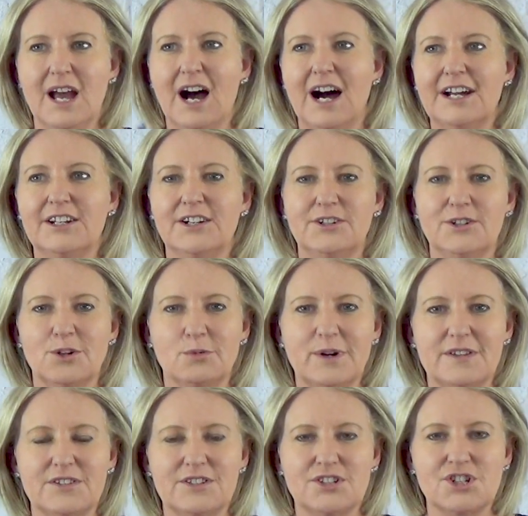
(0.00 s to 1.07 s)
I don't know
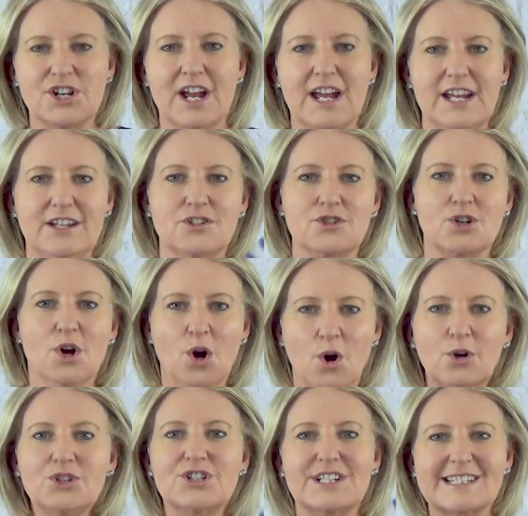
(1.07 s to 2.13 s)
whether to change
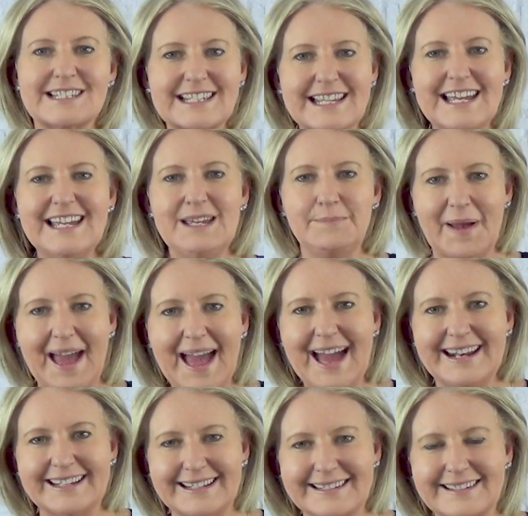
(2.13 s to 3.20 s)
or just keep
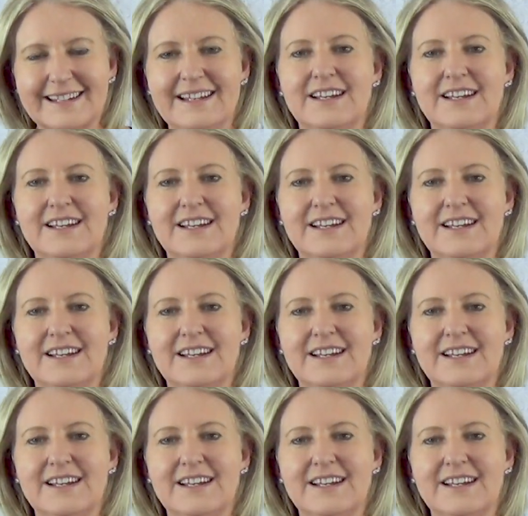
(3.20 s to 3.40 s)
at it.